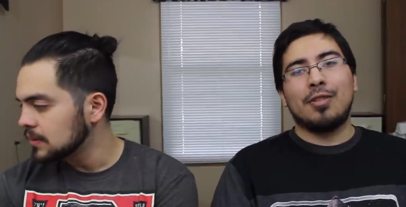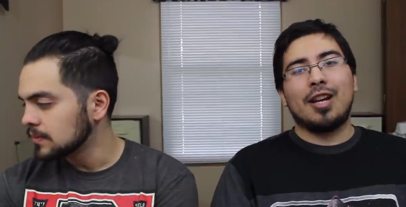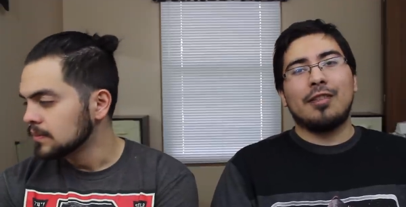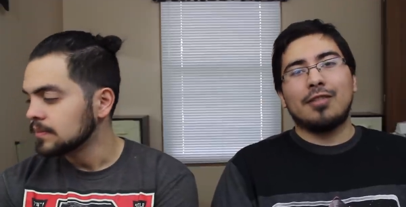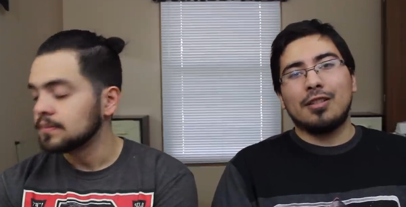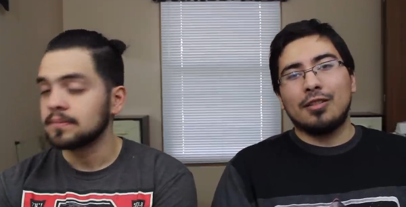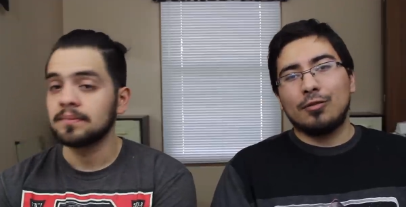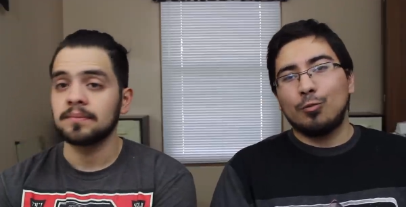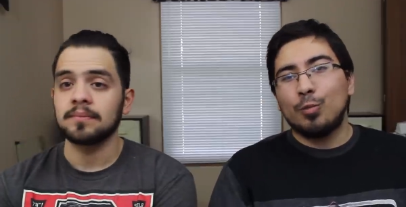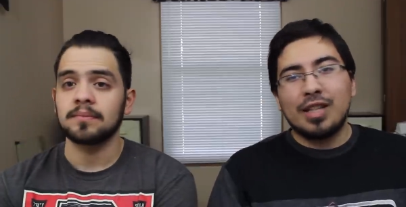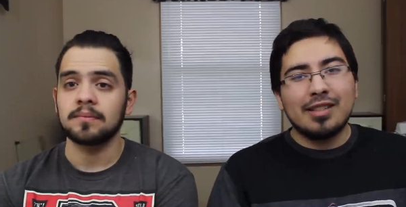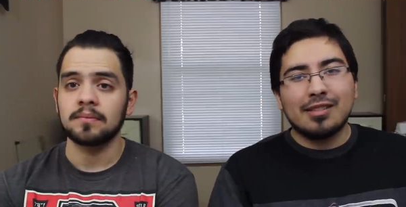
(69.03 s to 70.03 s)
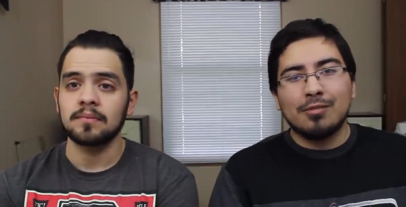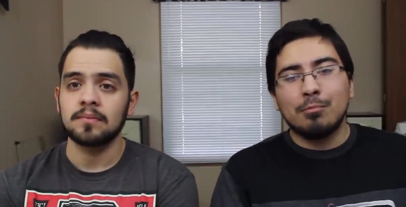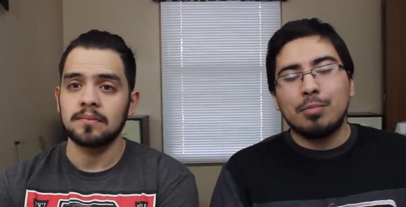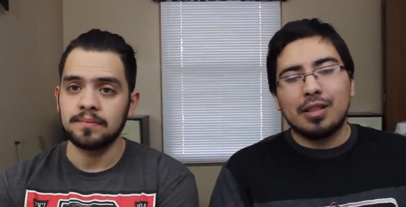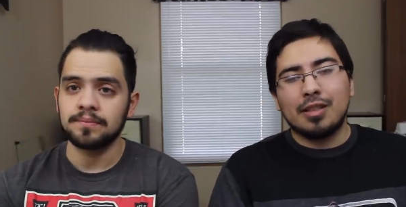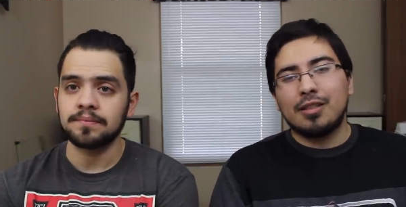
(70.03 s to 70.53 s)
Speaker 1: you might have to win
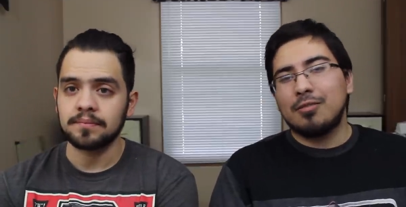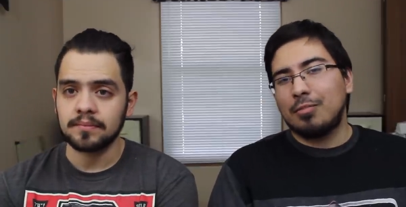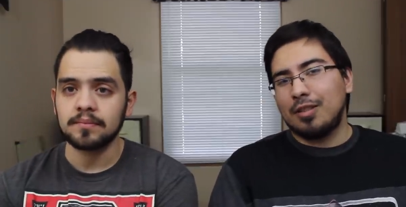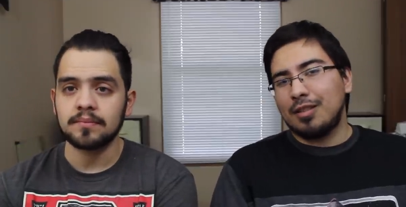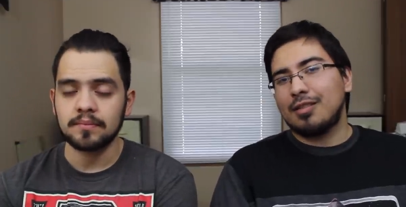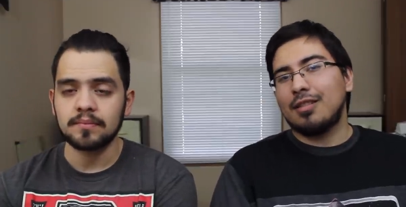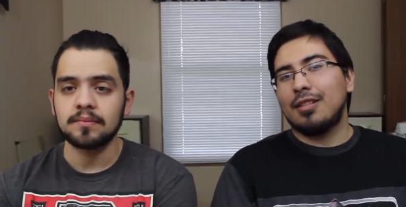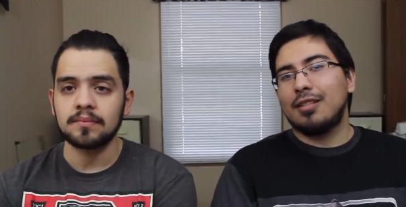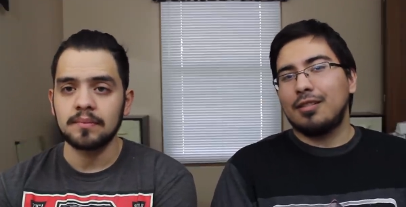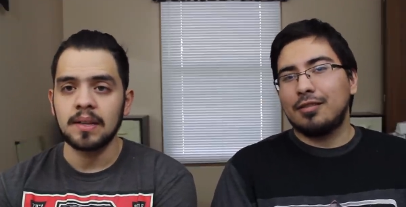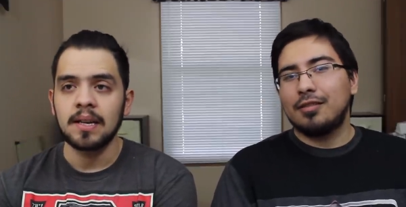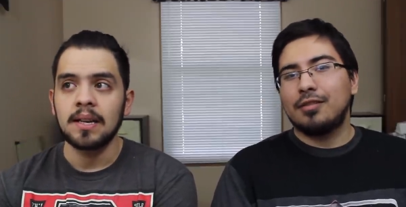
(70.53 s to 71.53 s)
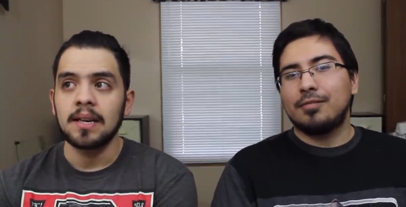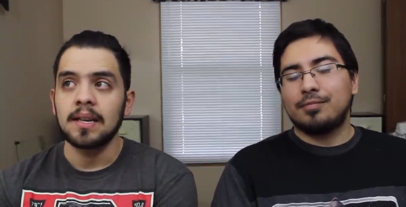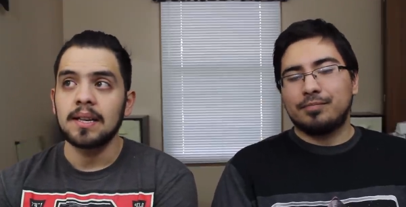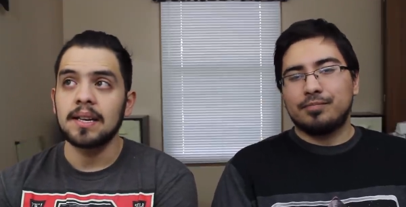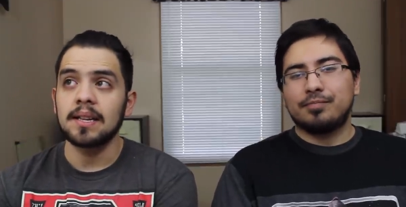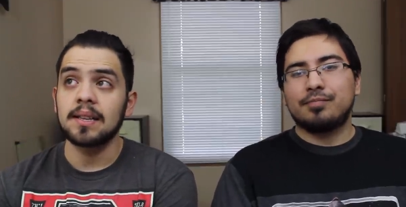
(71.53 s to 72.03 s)
some bids, but it's there.
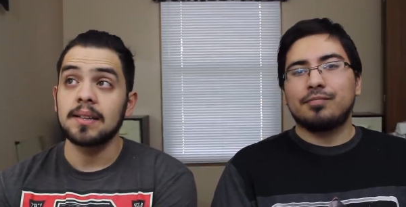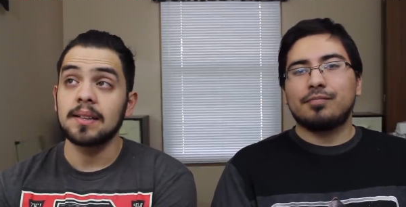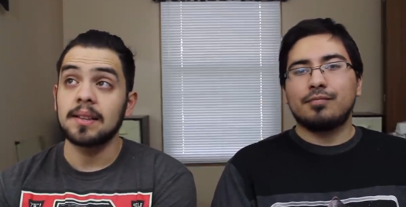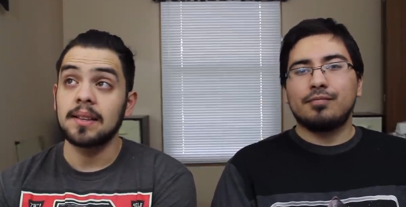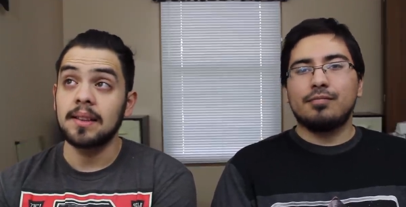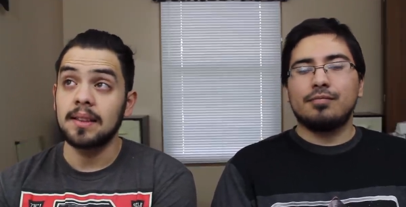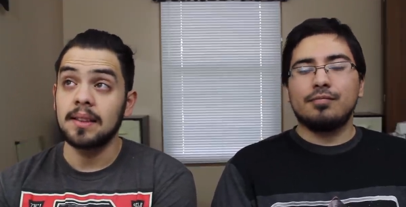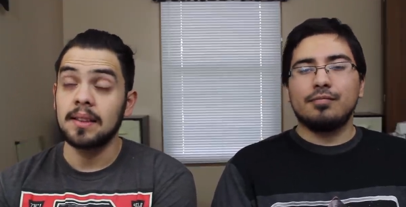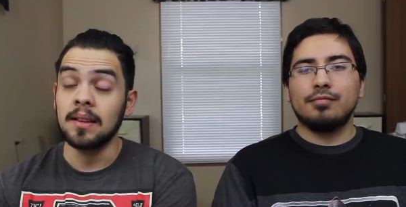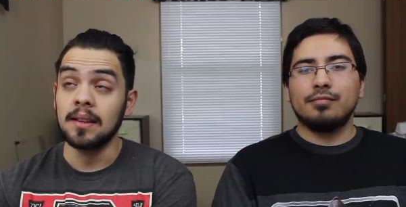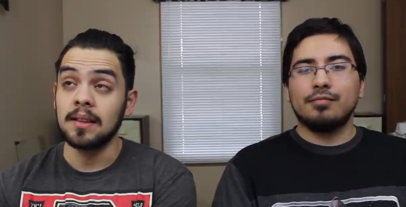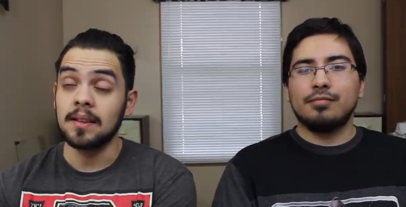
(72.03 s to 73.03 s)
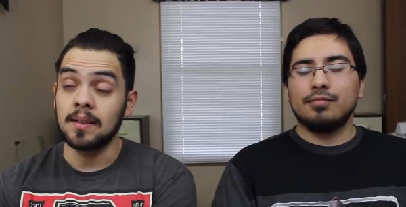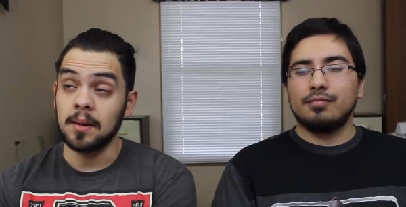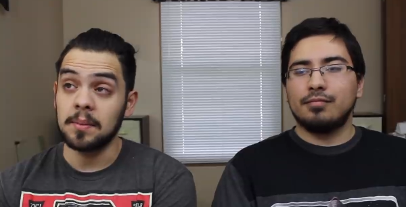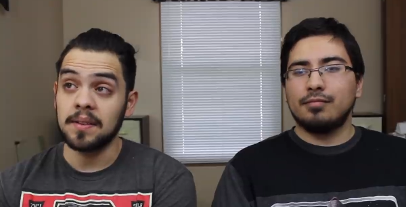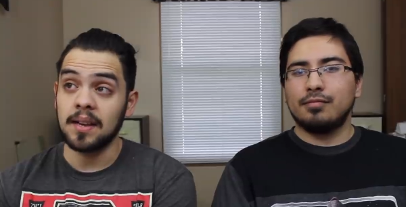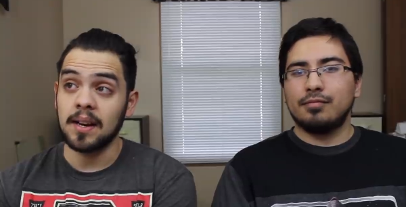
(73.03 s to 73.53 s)
Speaker 2: Yeah, the the
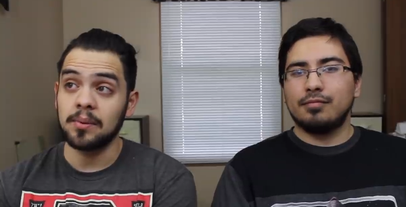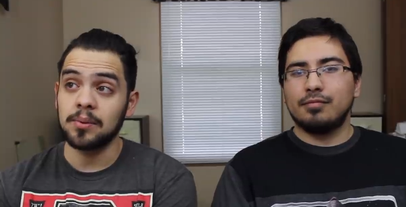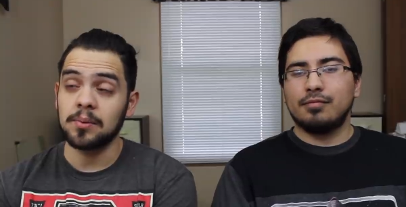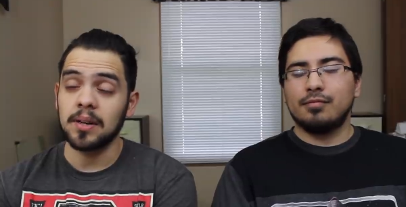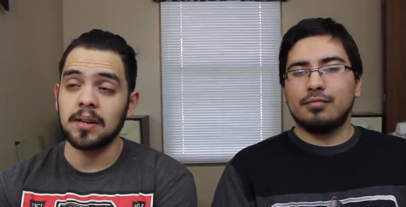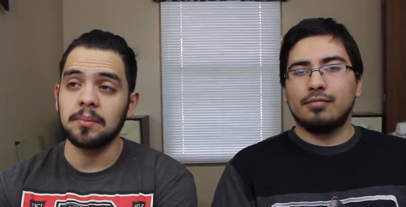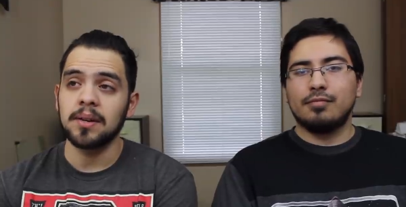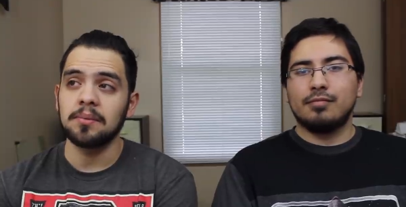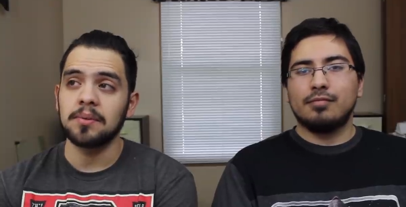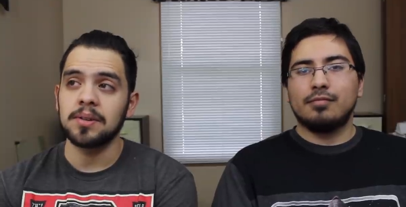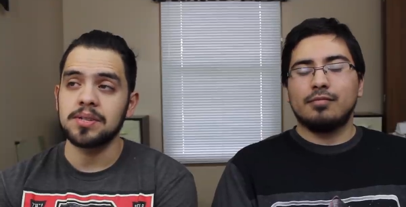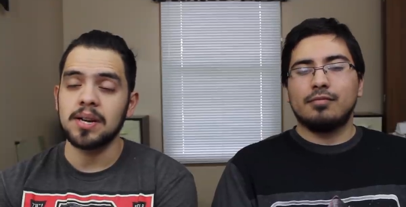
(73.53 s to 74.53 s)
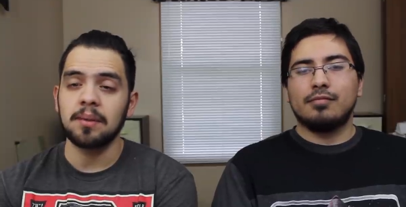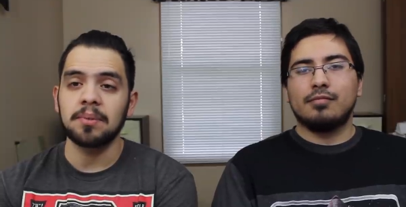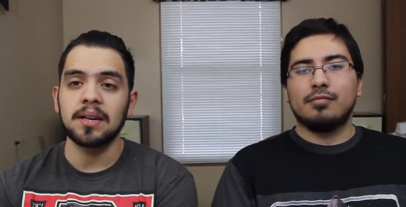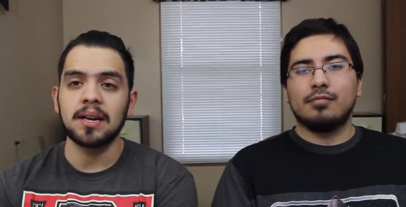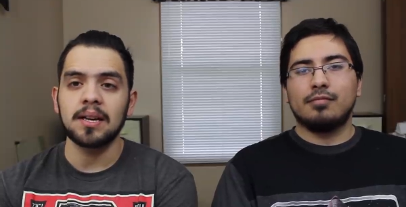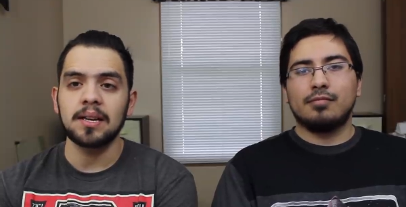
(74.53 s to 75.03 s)
tips that I would recommend when
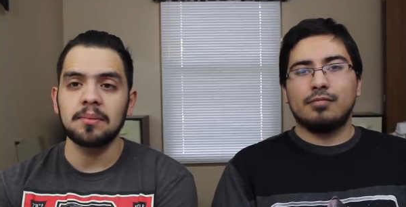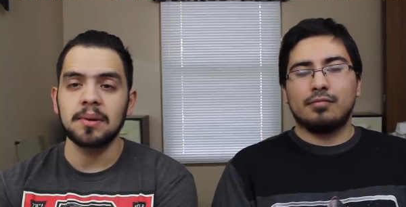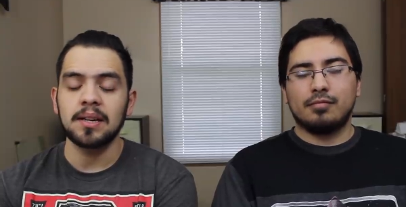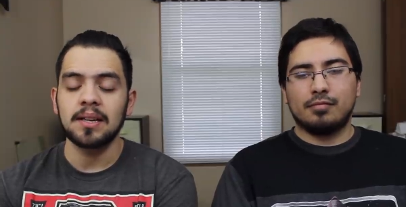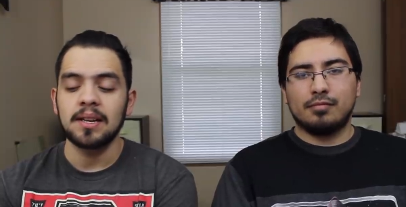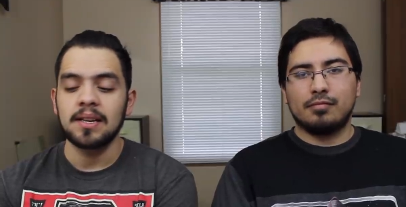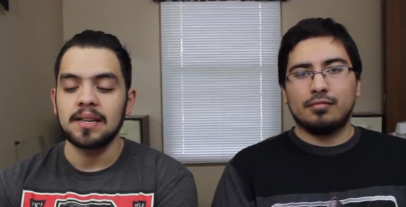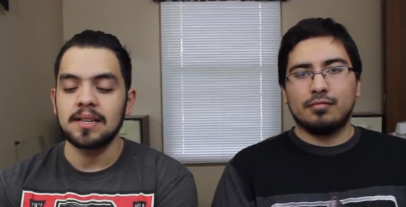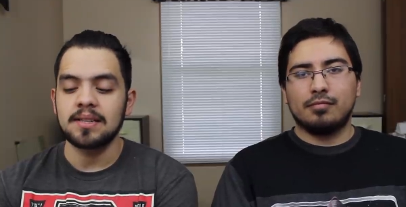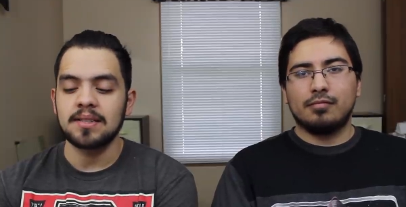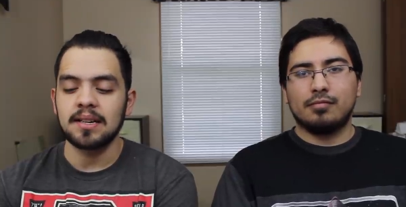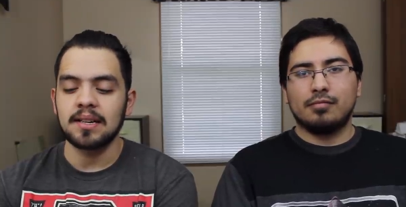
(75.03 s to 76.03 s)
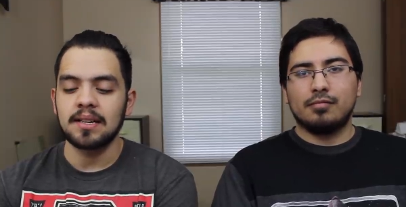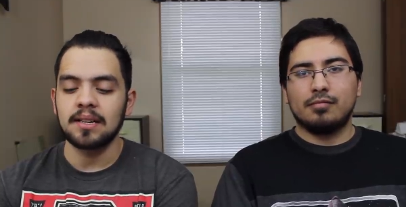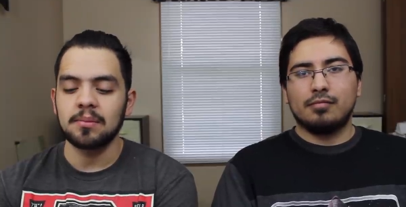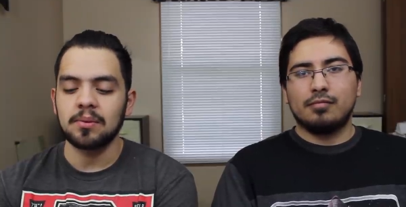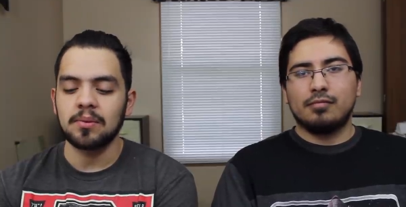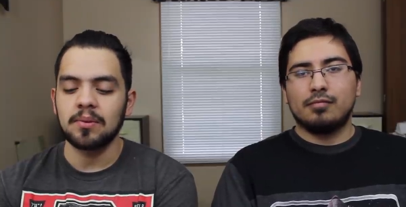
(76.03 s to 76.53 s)
shopping on eBay is uh,
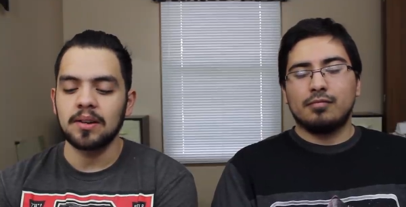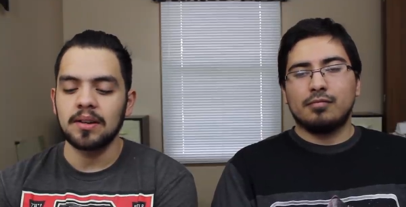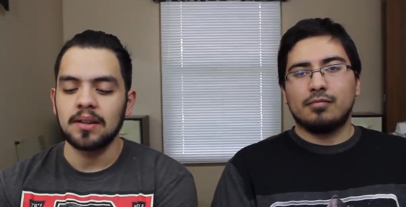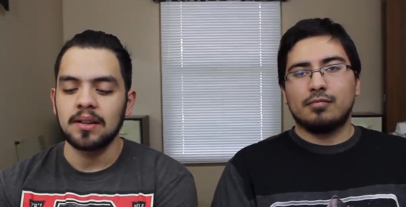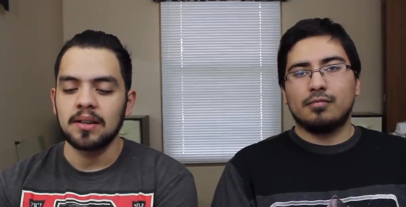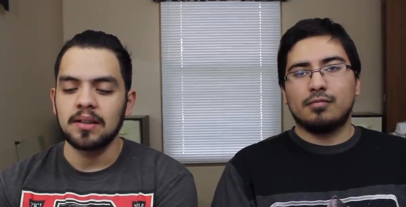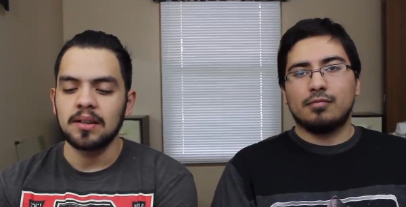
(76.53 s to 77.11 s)
number one.